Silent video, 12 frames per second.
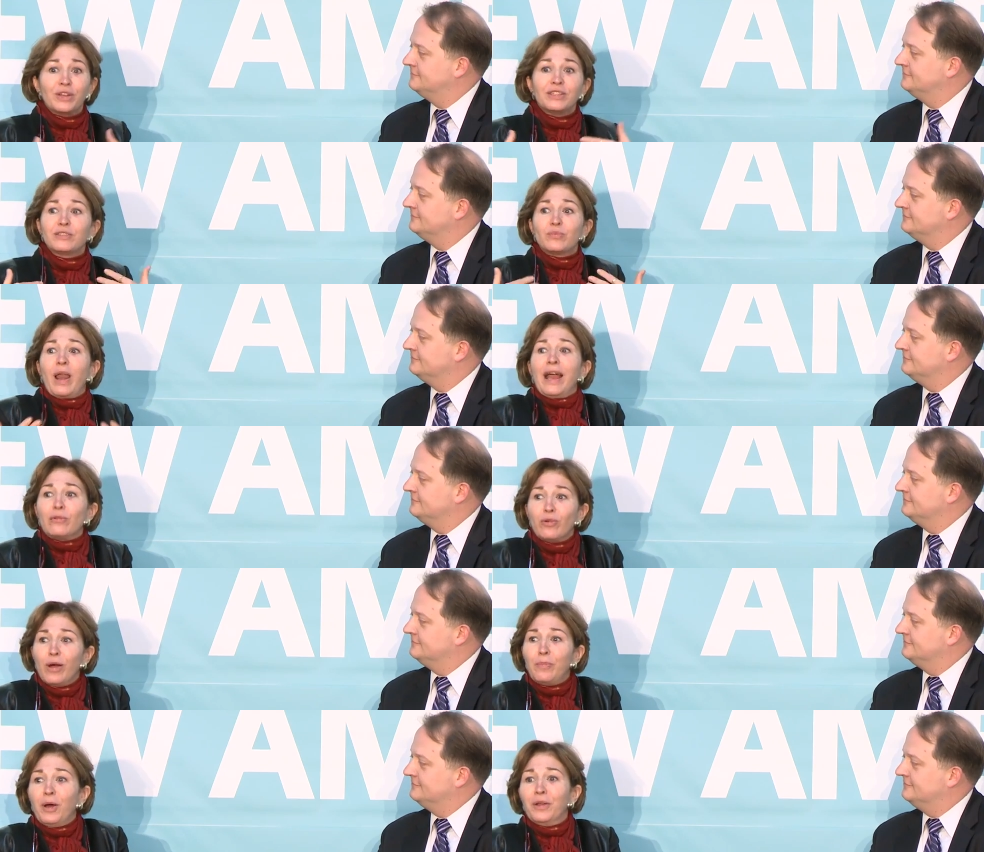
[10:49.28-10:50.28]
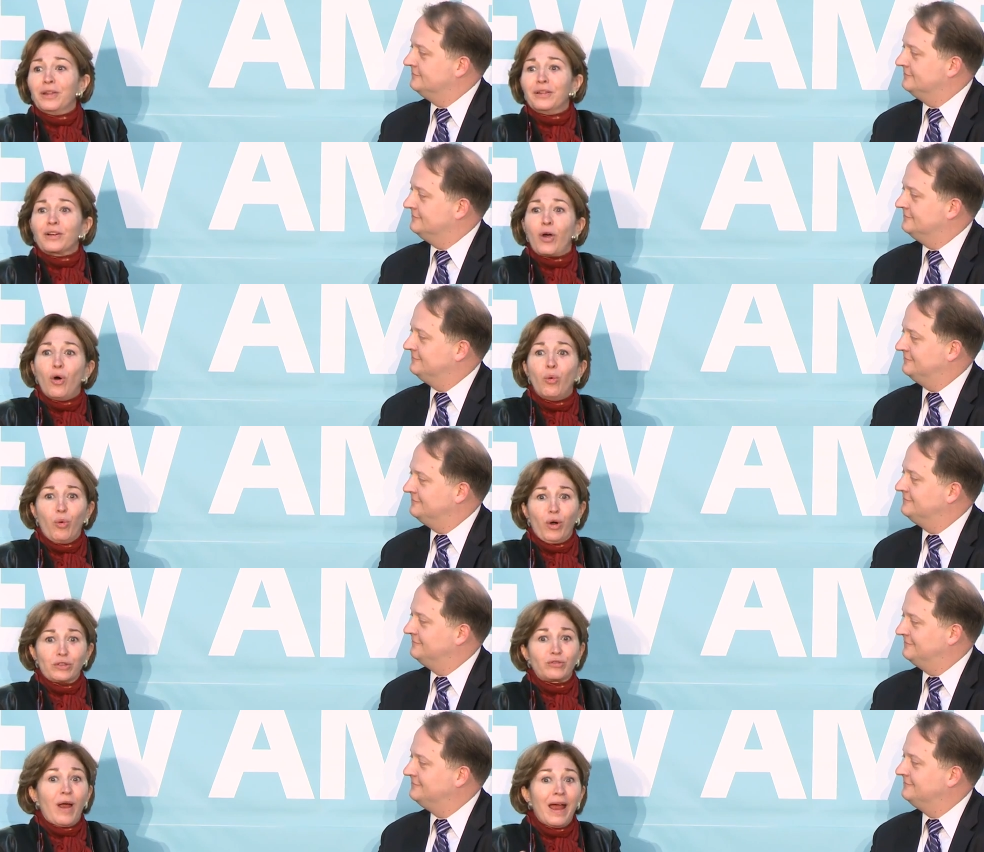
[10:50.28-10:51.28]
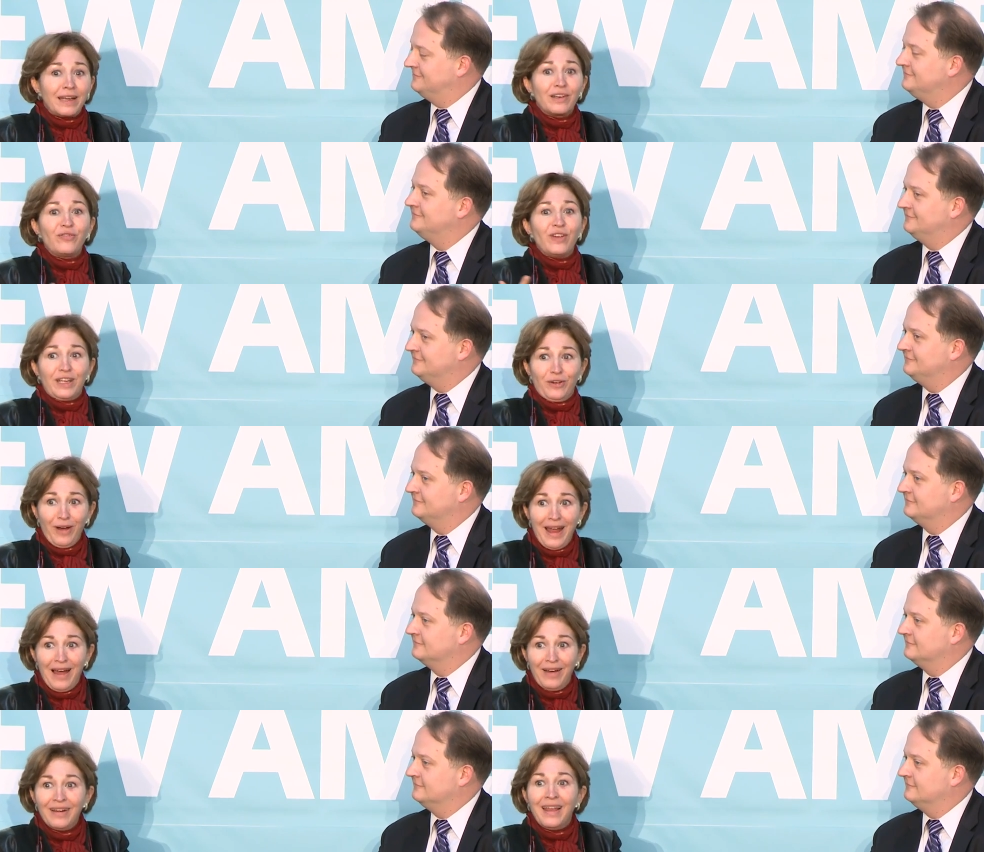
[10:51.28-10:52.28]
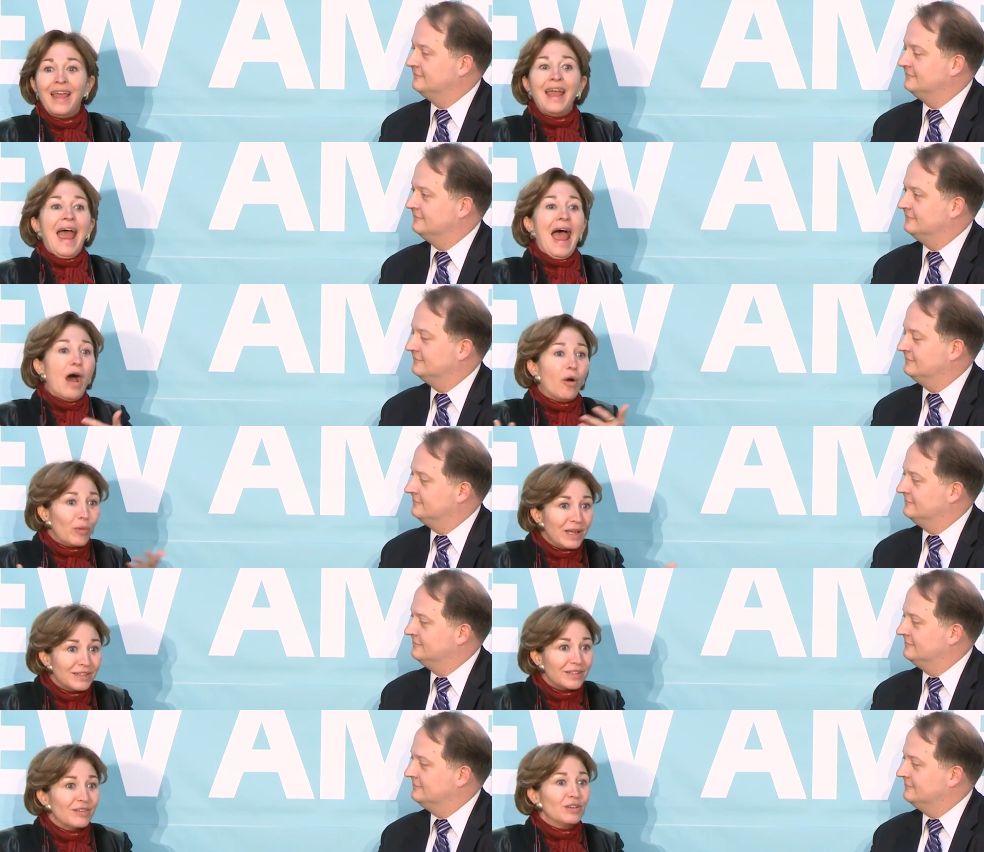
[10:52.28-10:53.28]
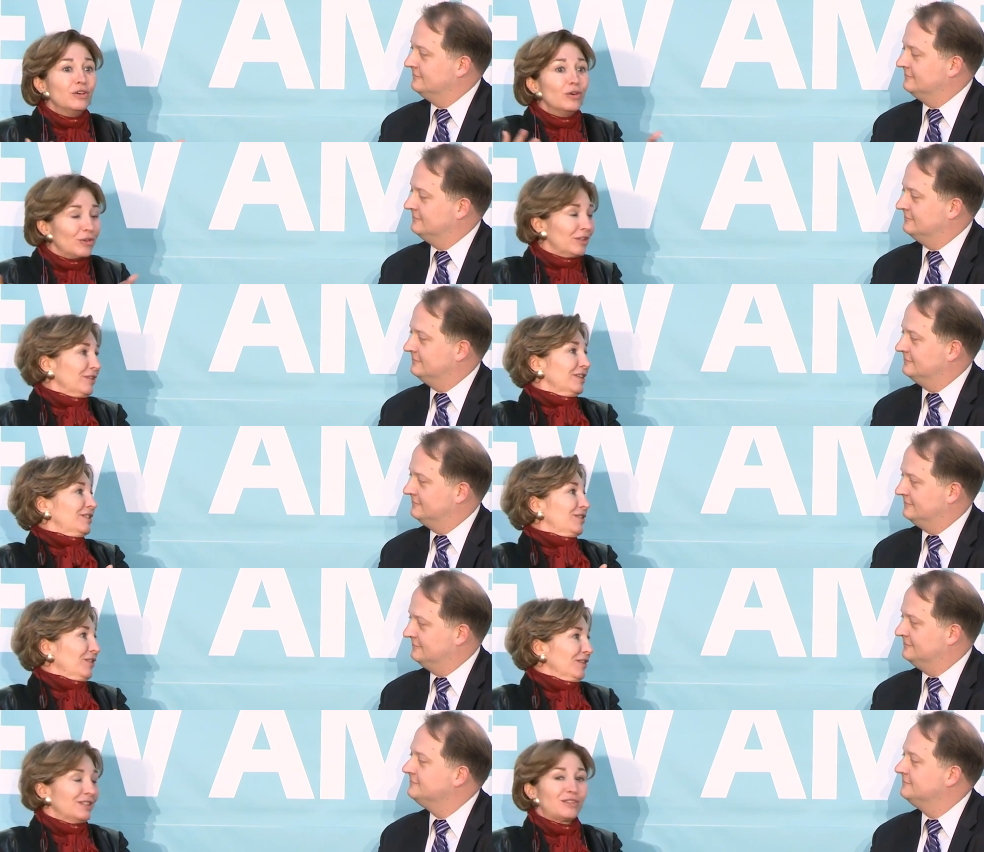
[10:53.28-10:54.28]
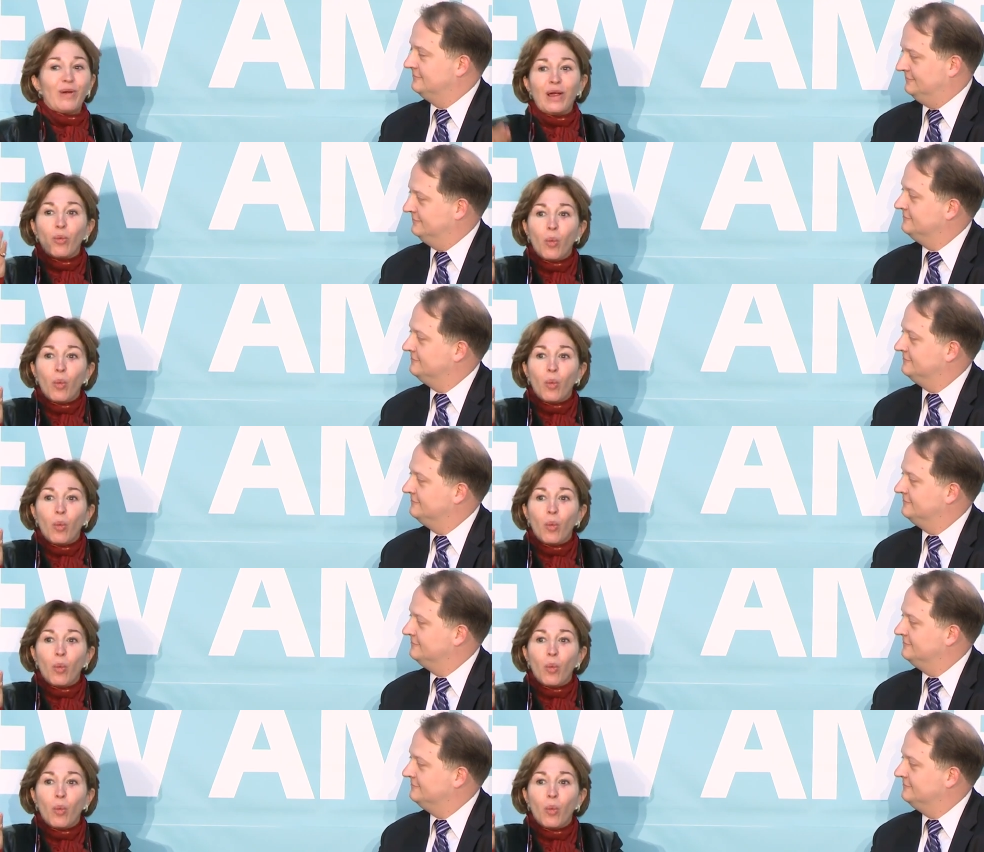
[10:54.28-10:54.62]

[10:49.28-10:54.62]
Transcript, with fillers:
Speaker 1: this is what I grew up on in the Cold War, trying to figure out how we do nuclear deterrence, right?